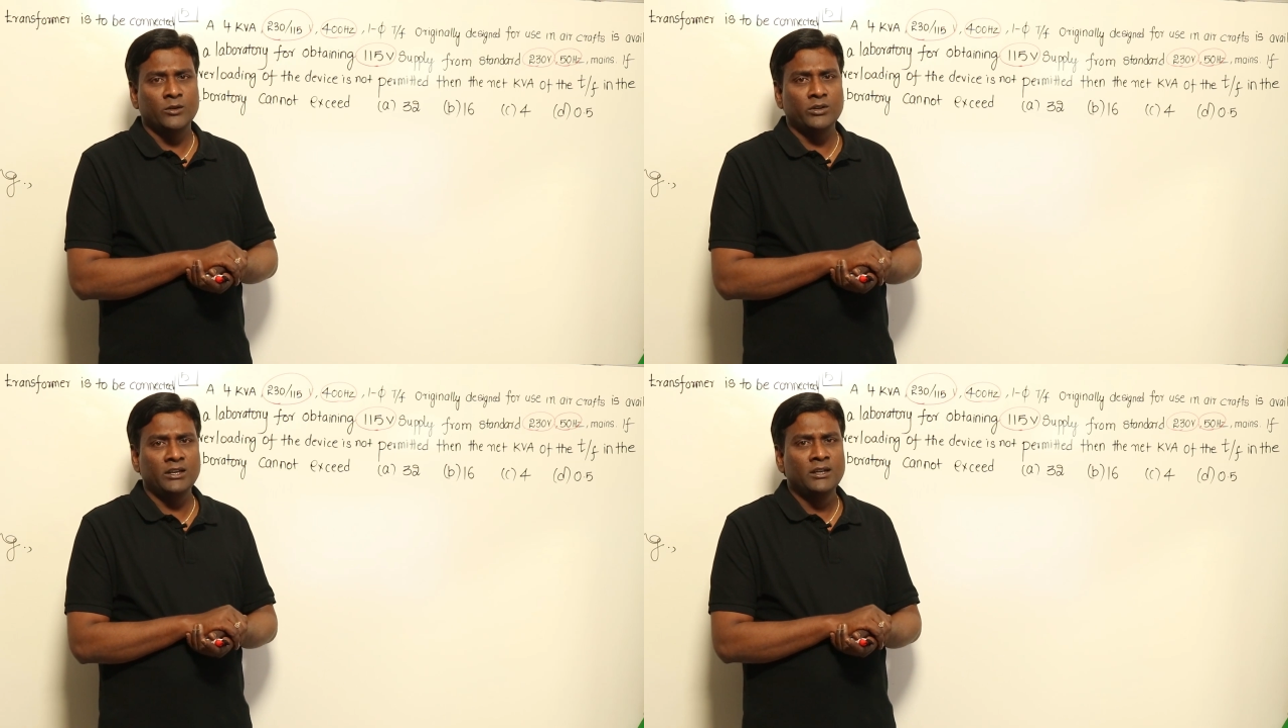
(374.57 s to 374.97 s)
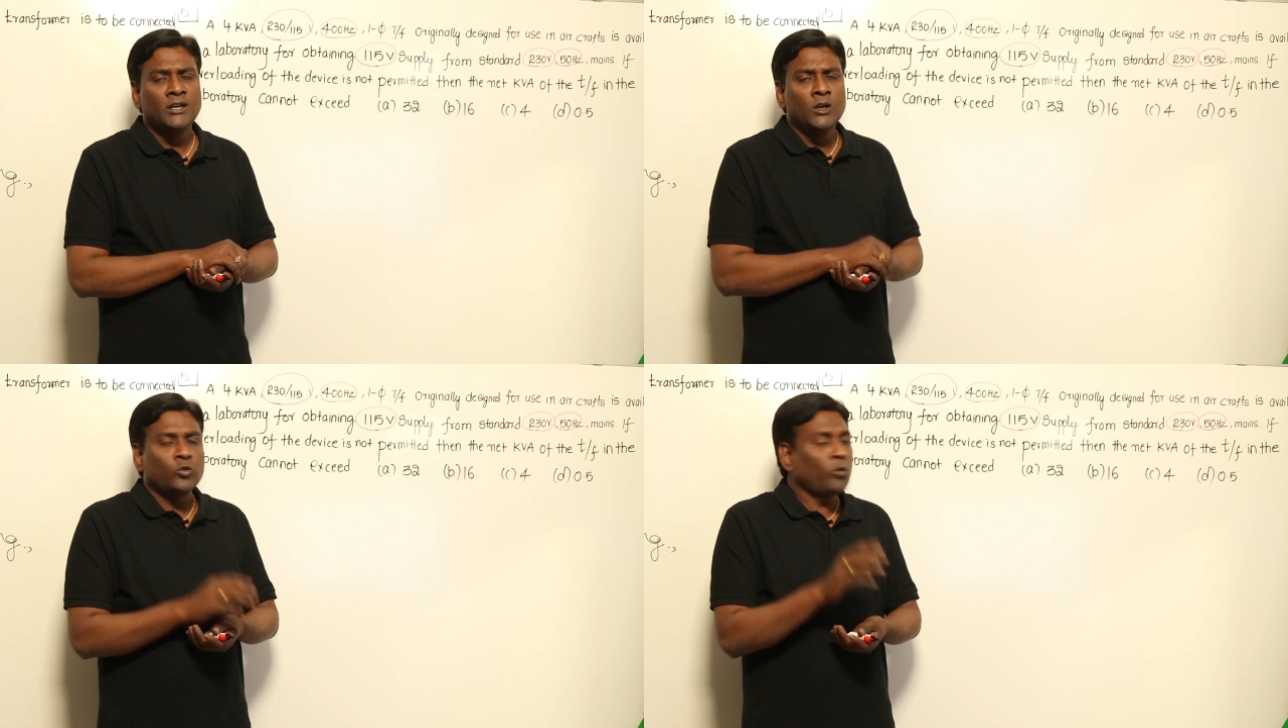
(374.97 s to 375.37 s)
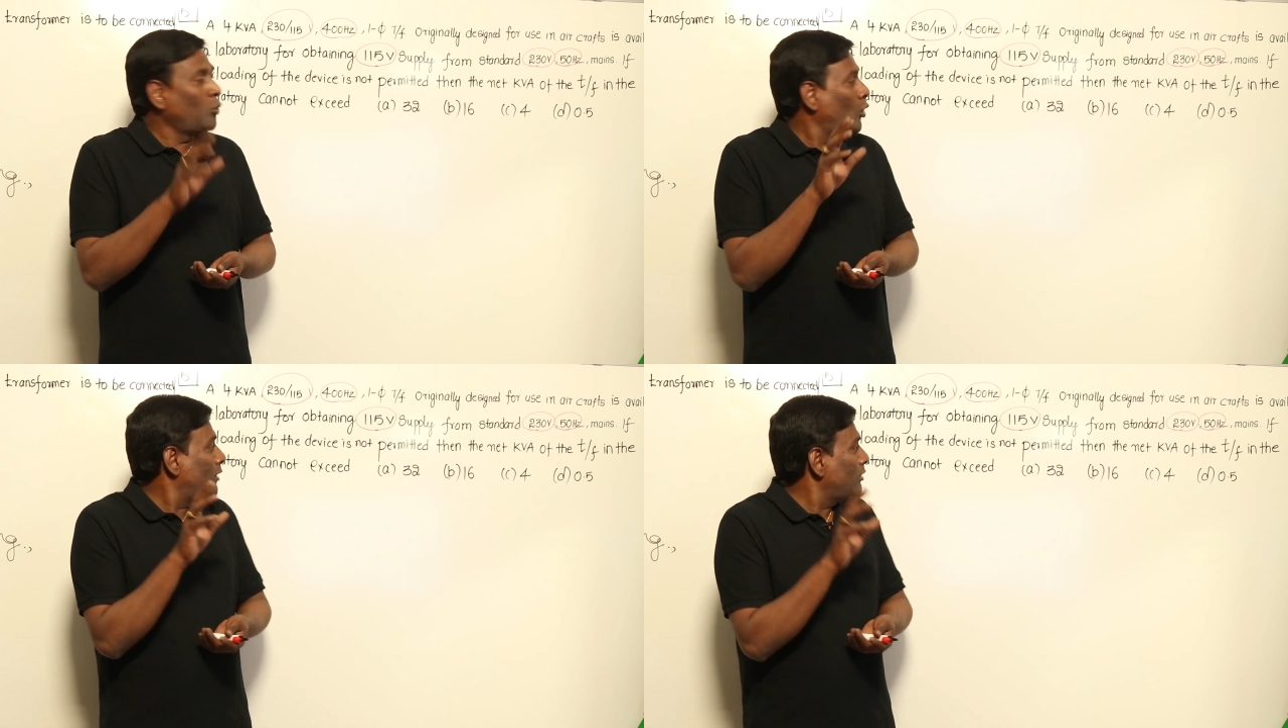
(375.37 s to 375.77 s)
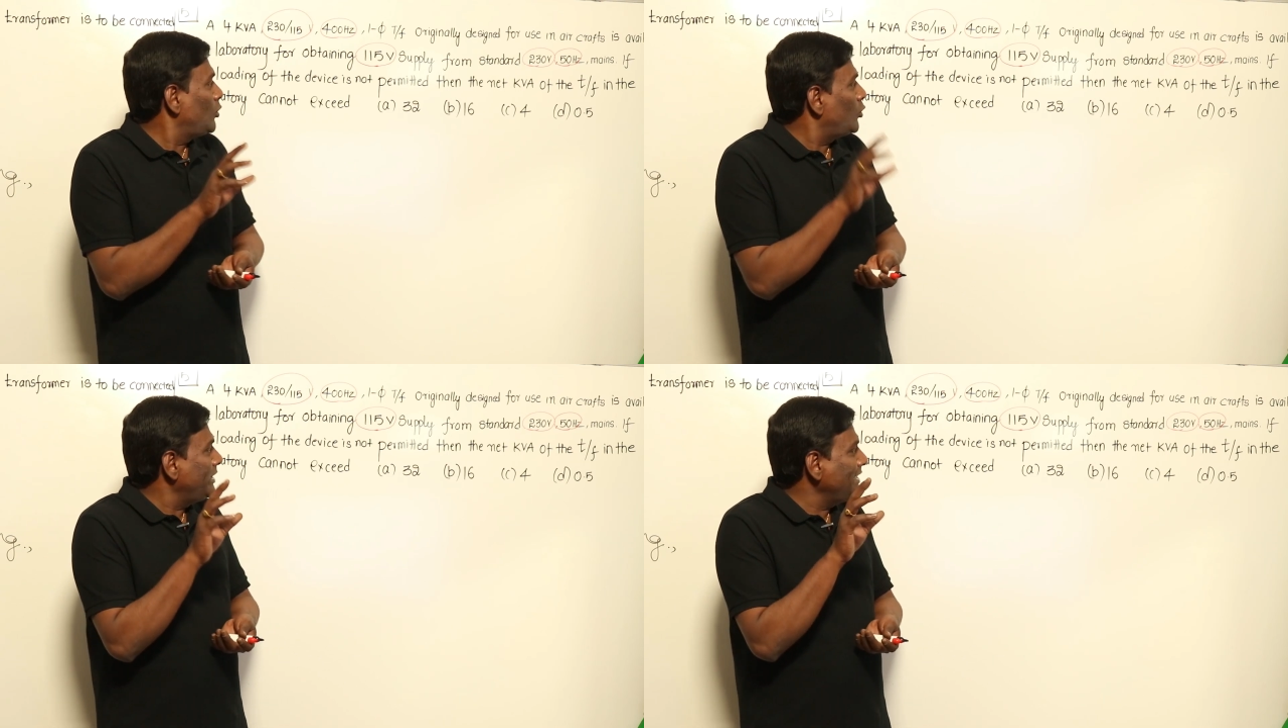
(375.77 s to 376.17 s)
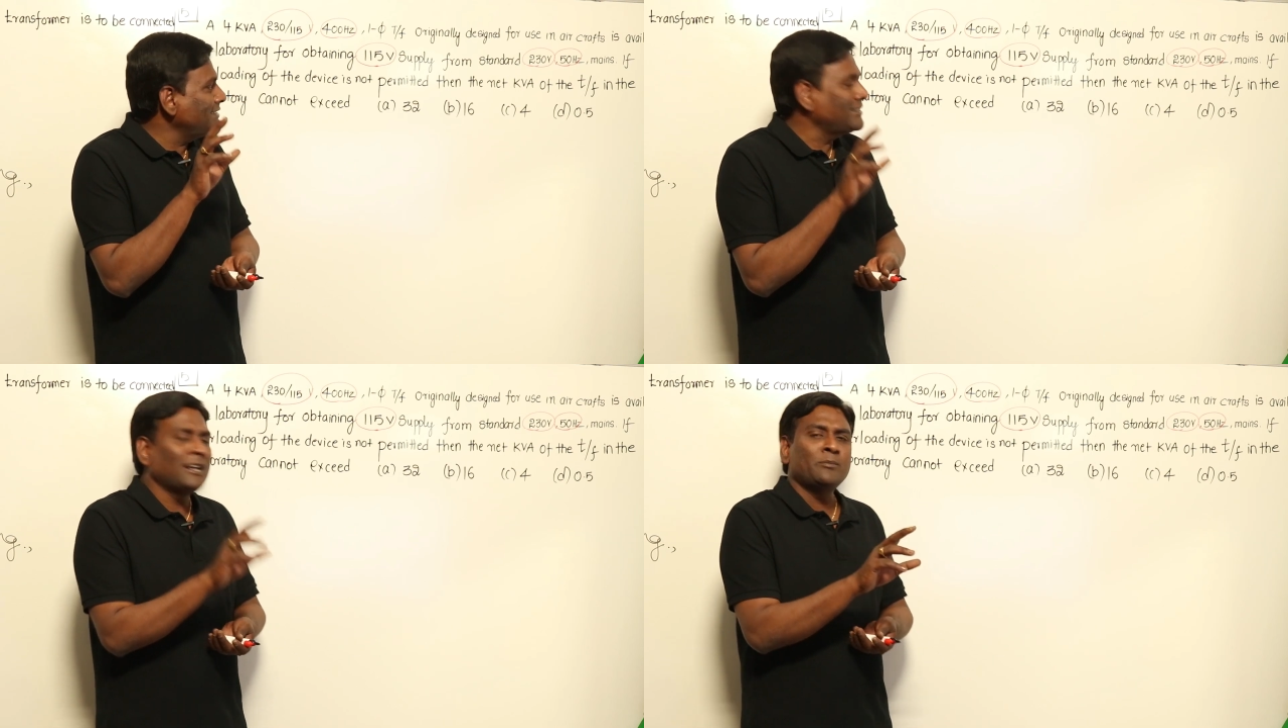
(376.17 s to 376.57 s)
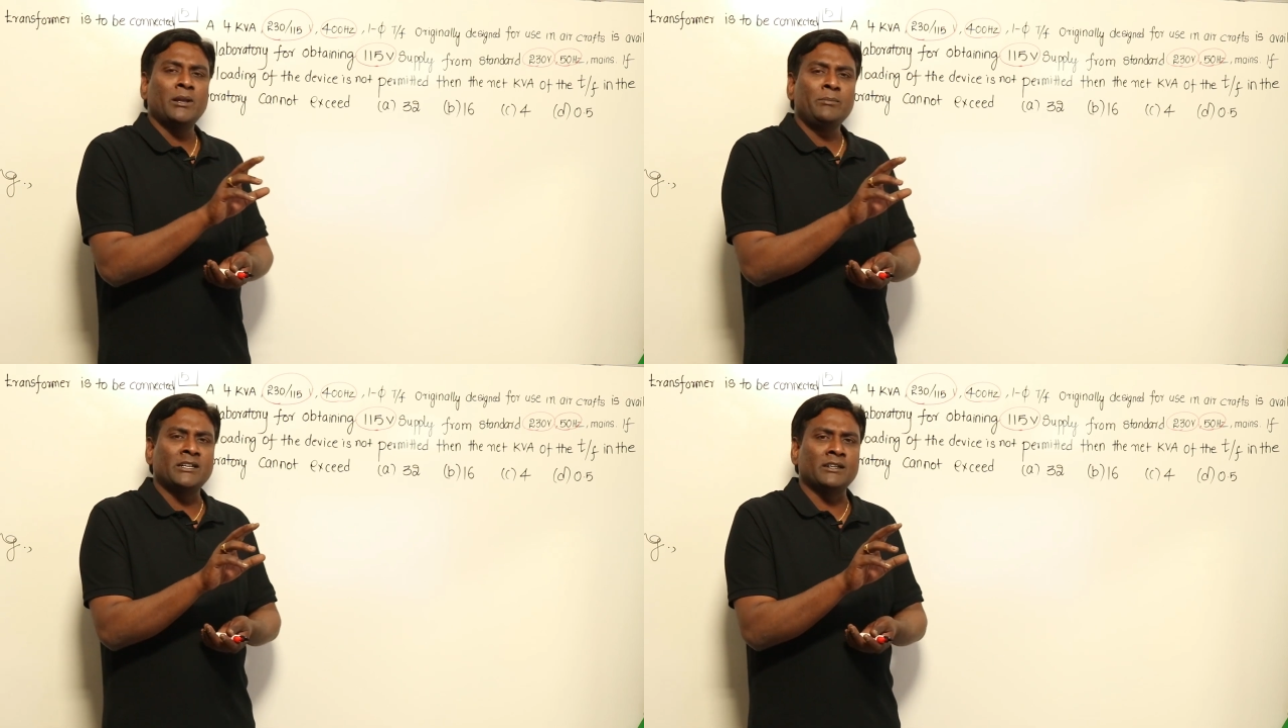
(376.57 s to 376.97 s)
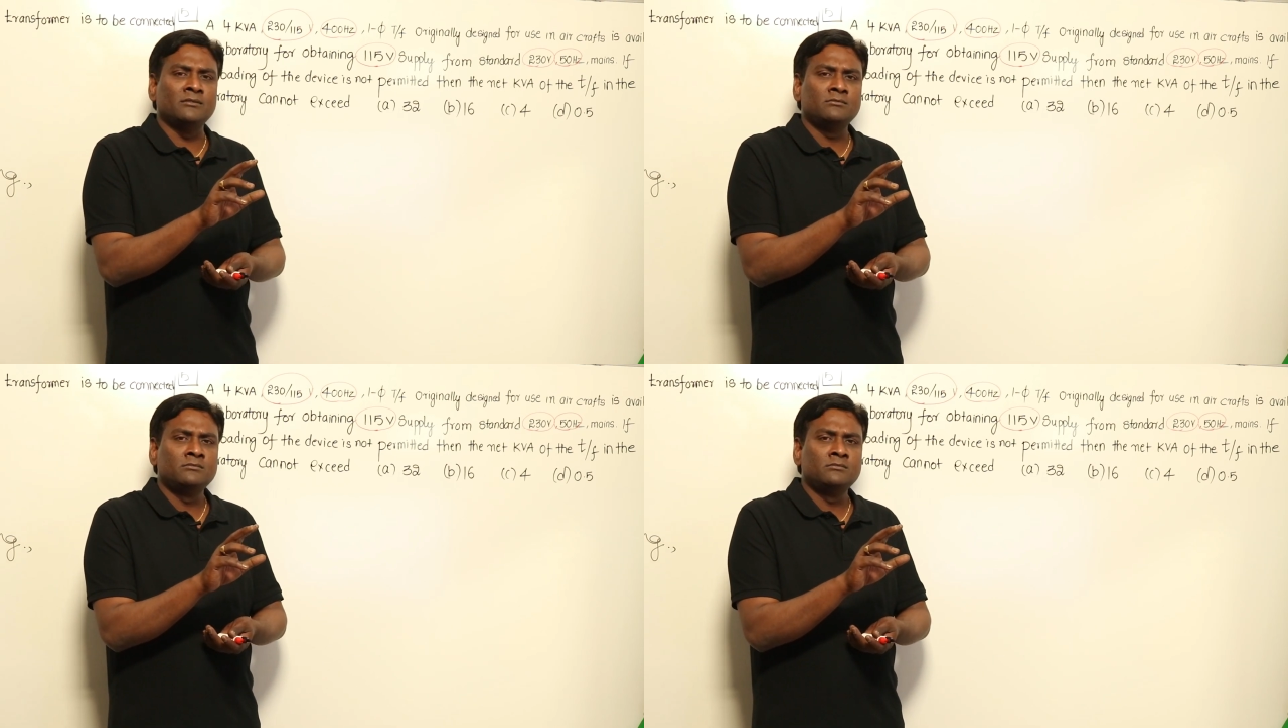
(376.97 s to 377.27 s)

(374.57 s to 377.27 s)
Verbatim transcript: Okay, so overloading is not permitted,